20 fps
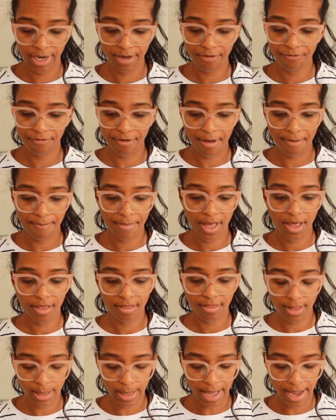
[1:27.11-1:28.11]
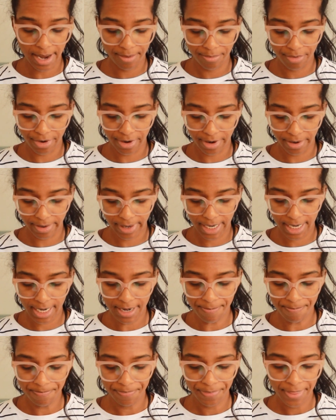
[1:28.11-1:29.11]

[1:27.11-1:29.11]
it from the library,